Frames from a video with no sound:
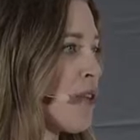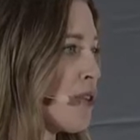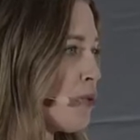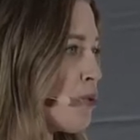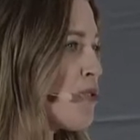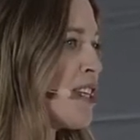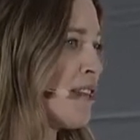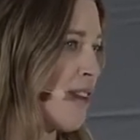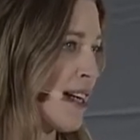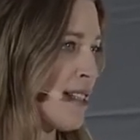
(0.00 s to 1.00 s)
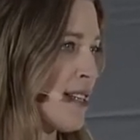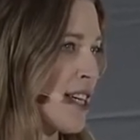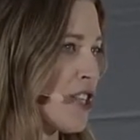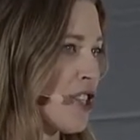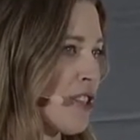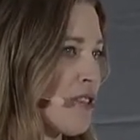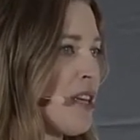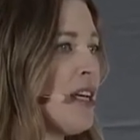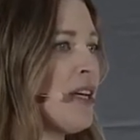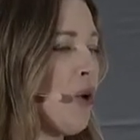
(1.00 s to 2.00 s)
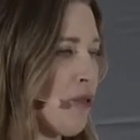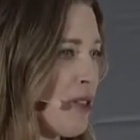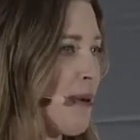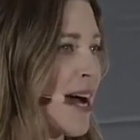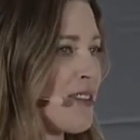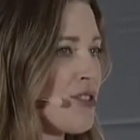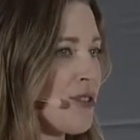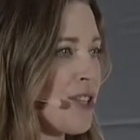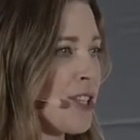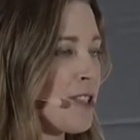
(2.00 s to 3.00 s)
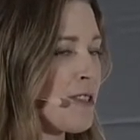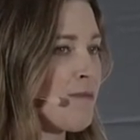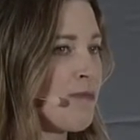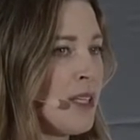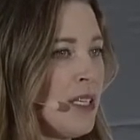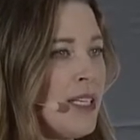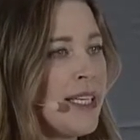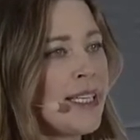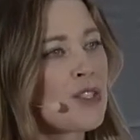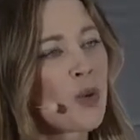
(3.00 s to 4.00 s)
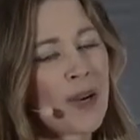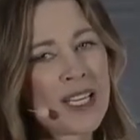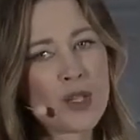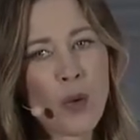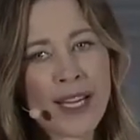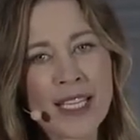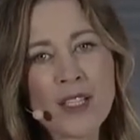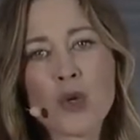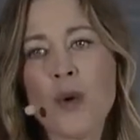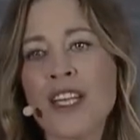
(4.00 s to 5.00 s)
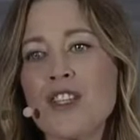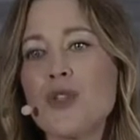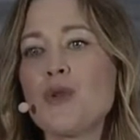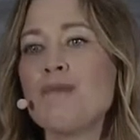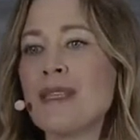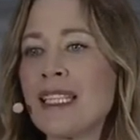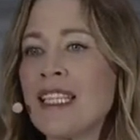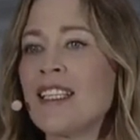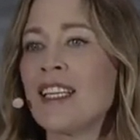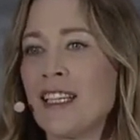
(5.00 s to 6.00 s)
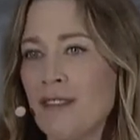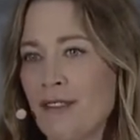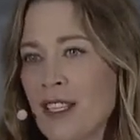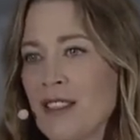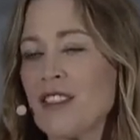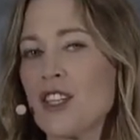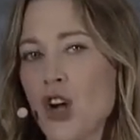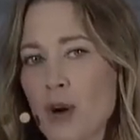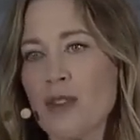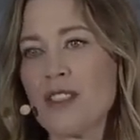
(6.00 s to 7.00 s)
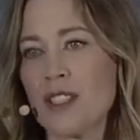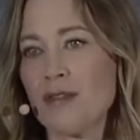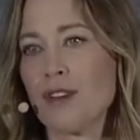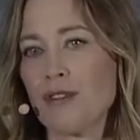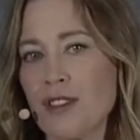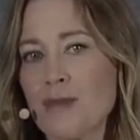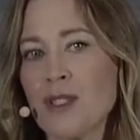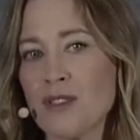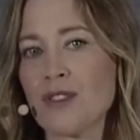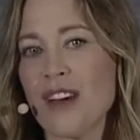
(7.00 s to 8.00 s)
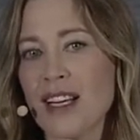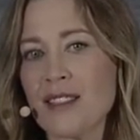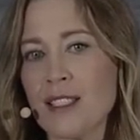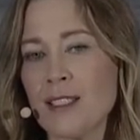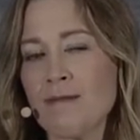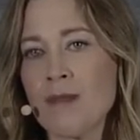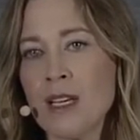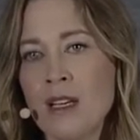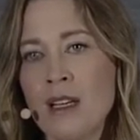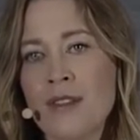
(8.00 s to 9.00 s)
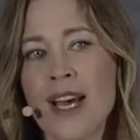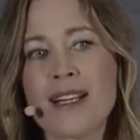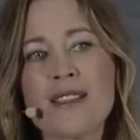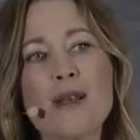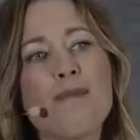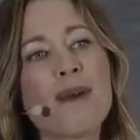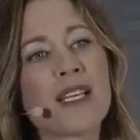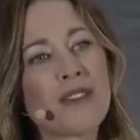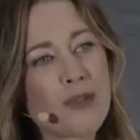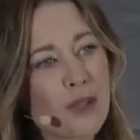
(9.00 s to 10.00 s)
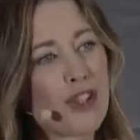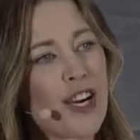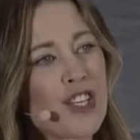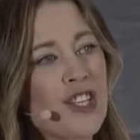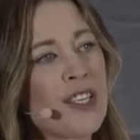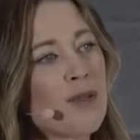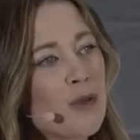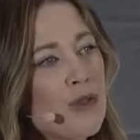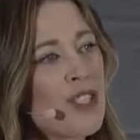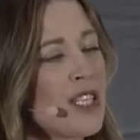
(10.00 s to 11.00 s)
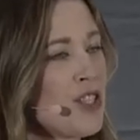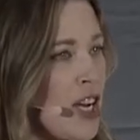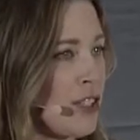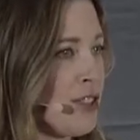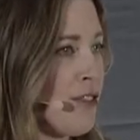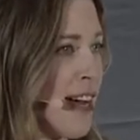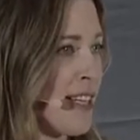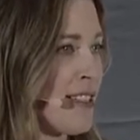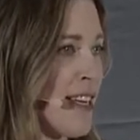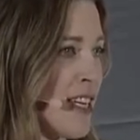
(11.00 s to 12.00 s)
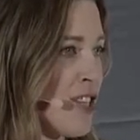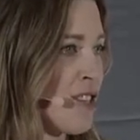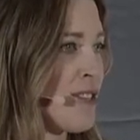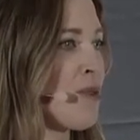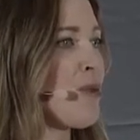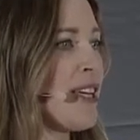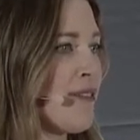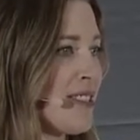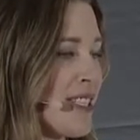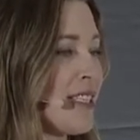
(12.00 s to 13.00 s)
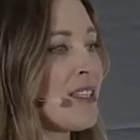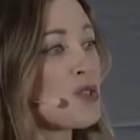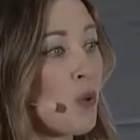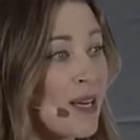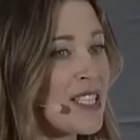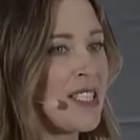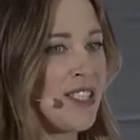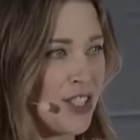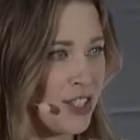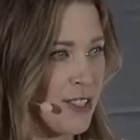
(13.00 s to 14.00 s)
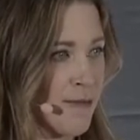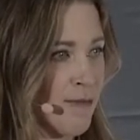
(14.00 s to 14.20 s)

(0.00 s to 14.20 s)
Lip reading: their routine vaccinations over the past 2 years. In 2020, 22 million infants did not receive their first measles vaccine. That is the biggest regression in routine childhood vaccinations than we have seen in 20 years.